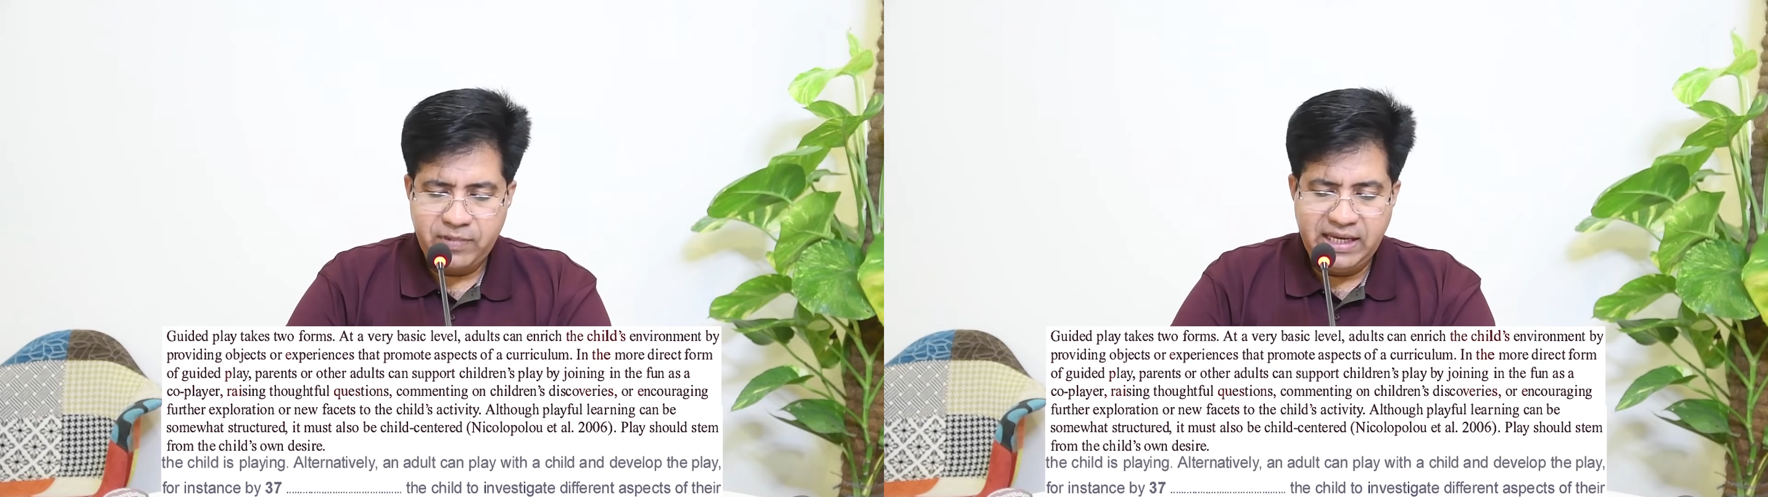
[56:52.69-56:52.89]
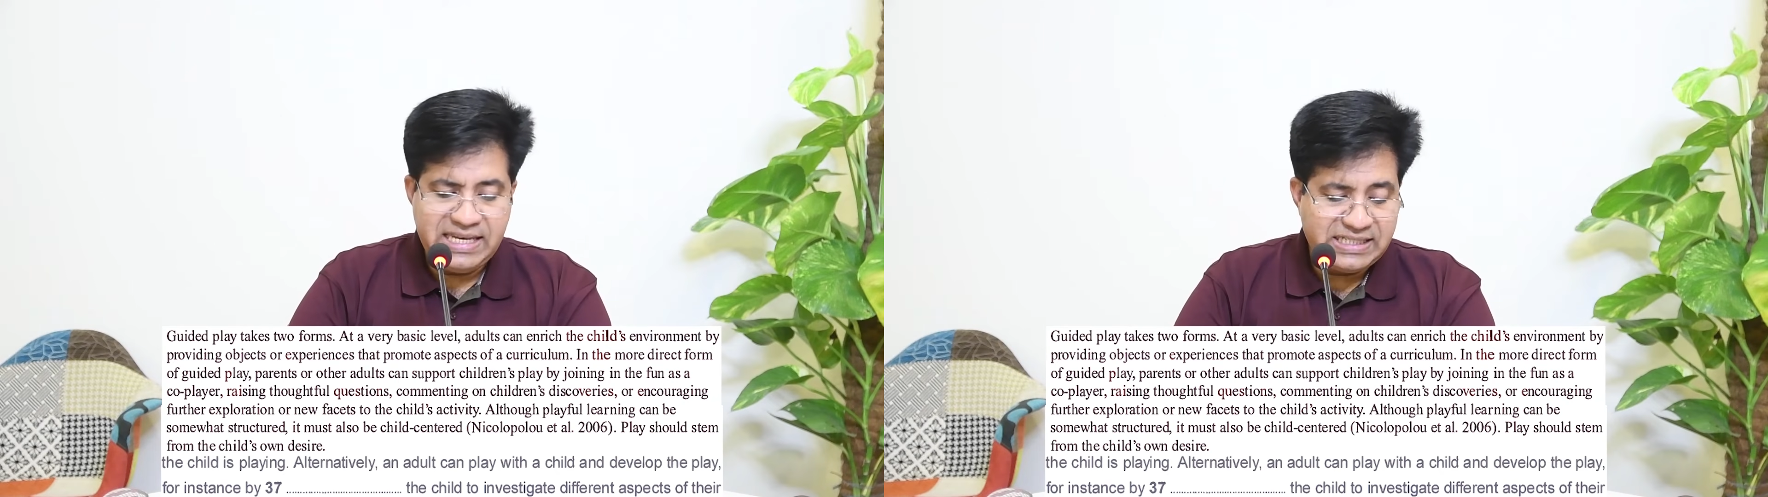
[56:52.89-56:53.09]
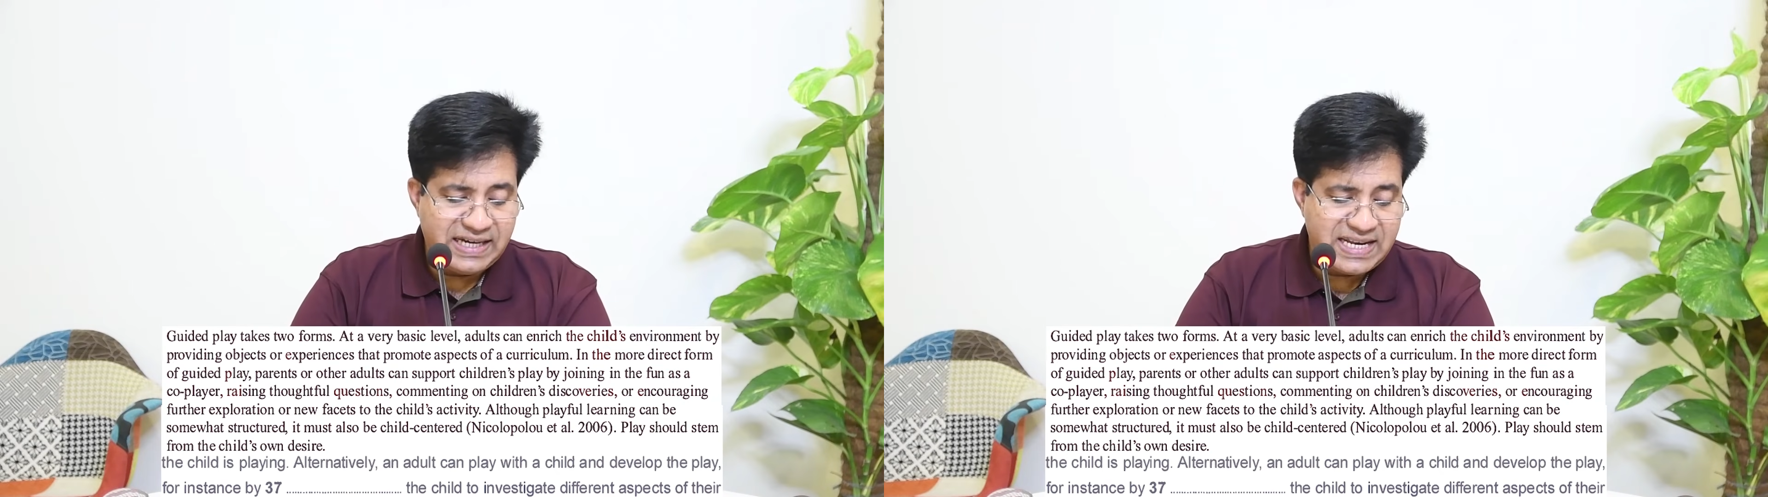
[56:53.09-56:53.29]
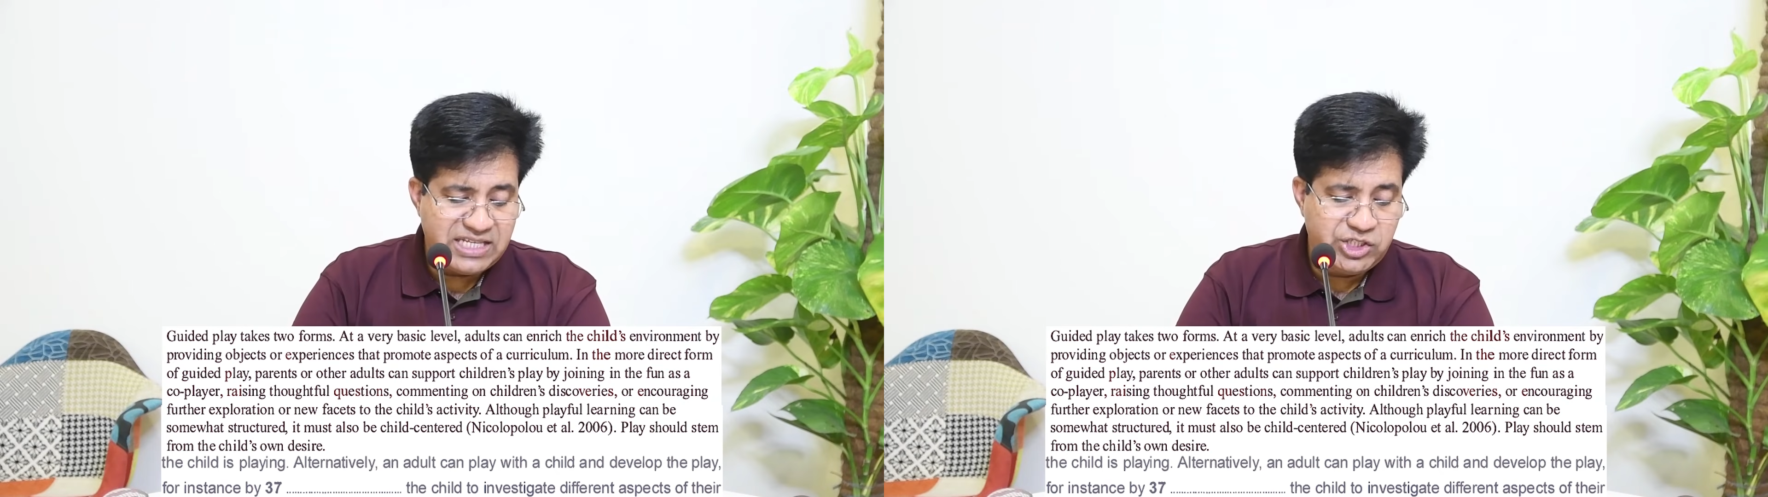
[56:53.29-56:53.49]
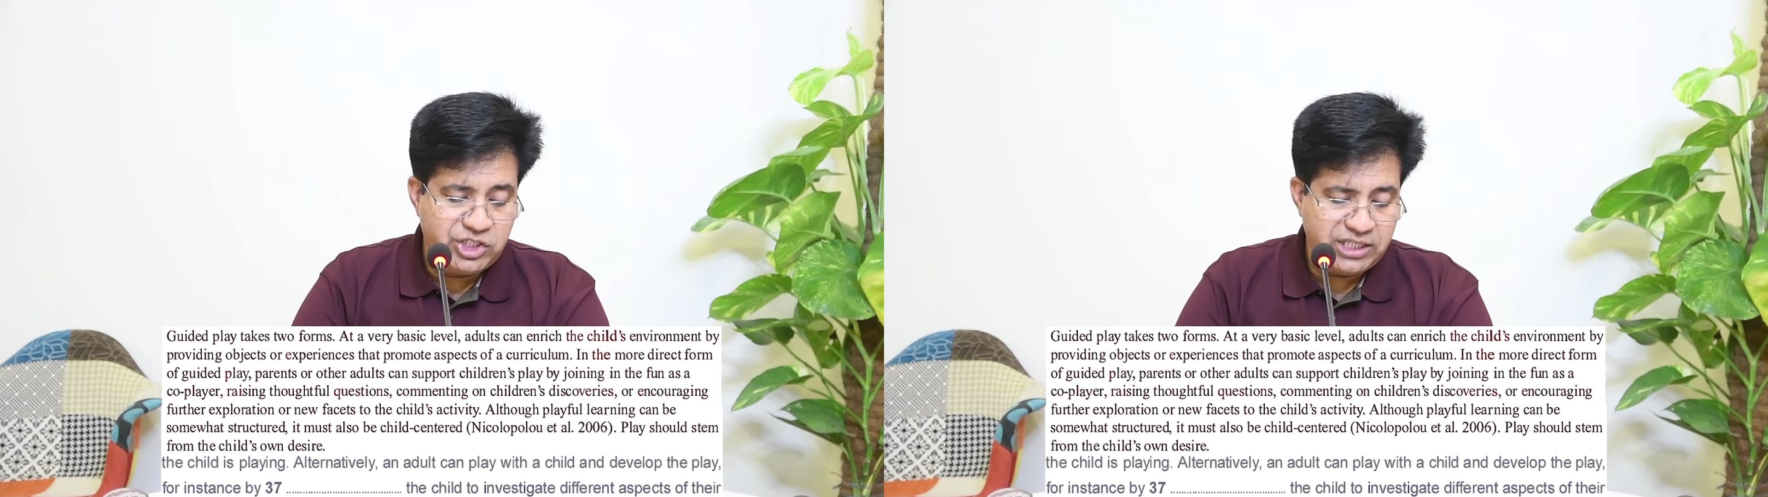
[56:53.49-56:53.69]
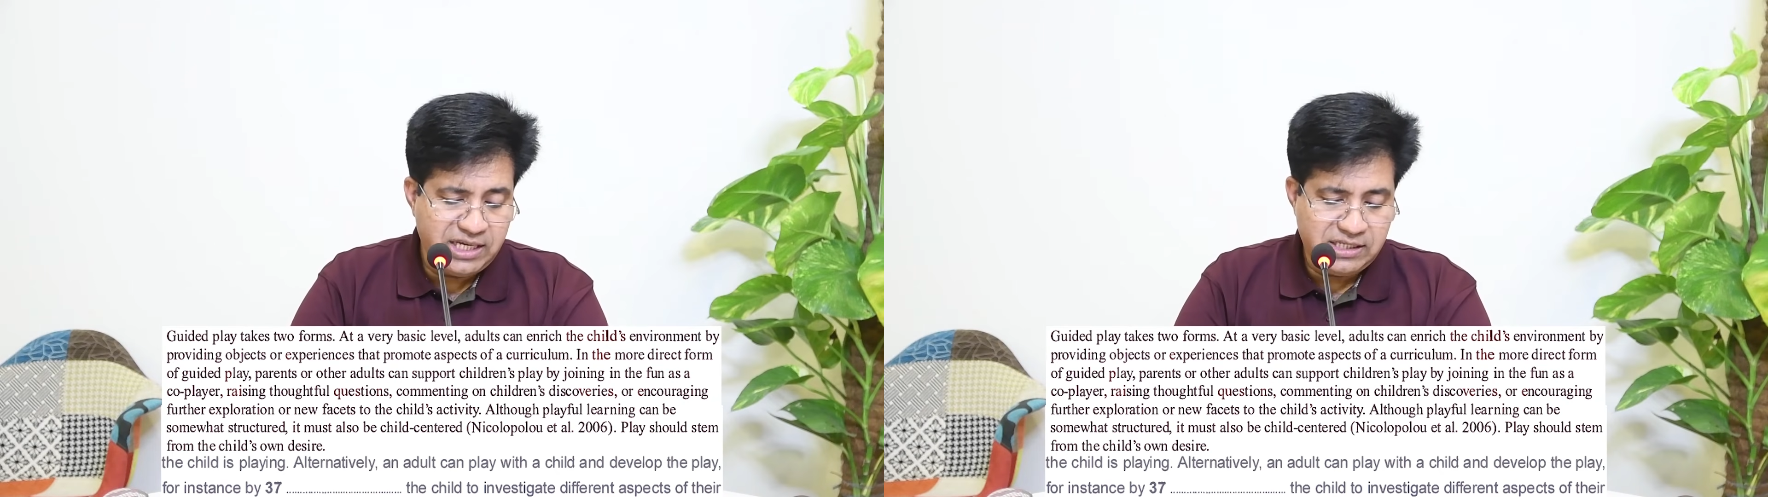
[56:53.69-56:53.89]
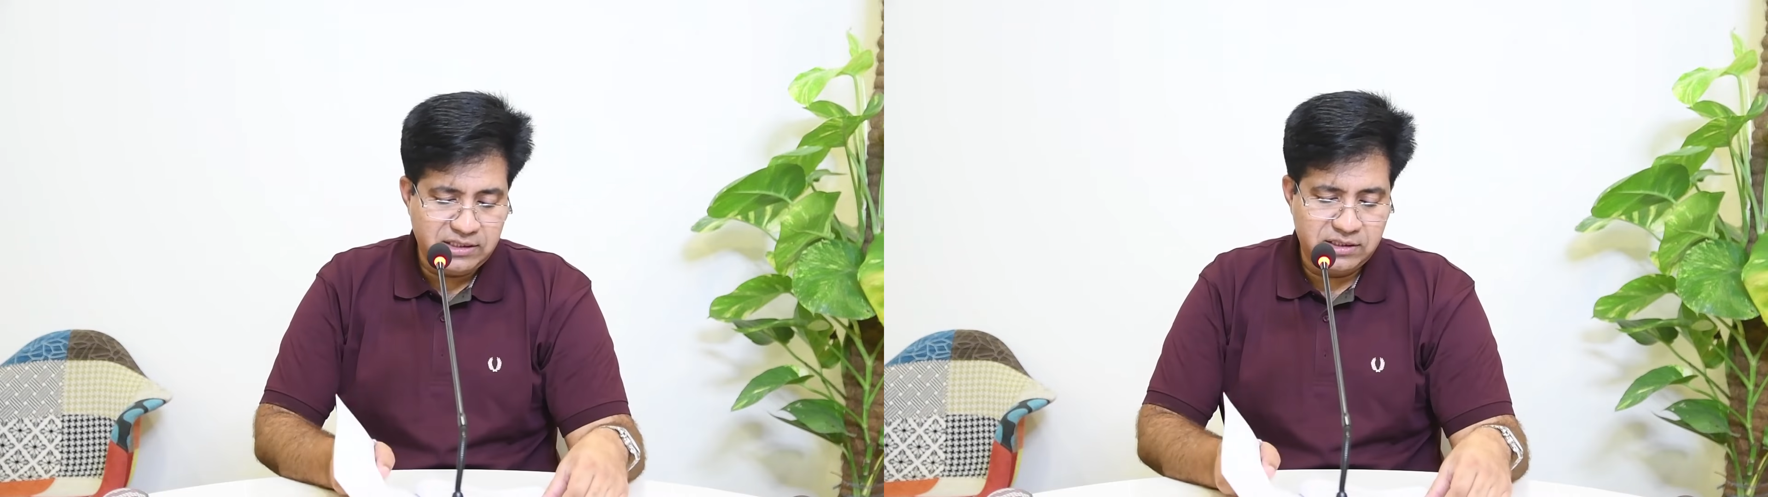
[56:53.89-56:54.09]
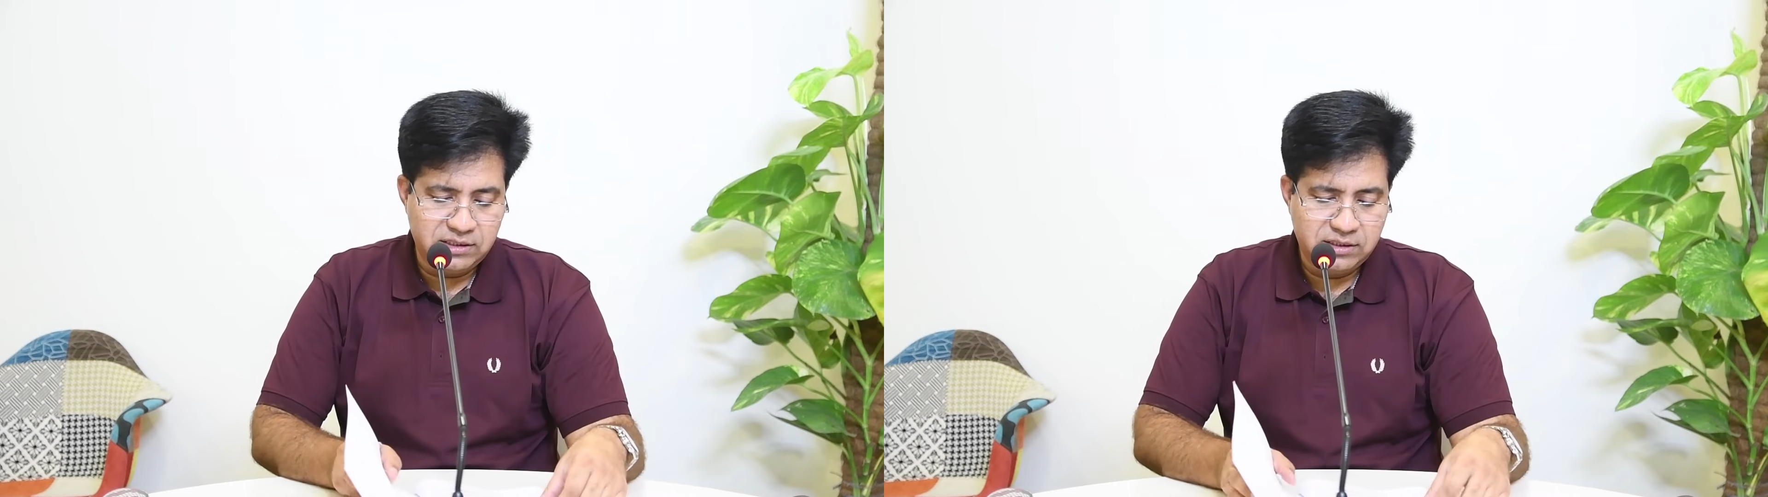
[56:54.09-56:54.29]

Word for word: encouraging,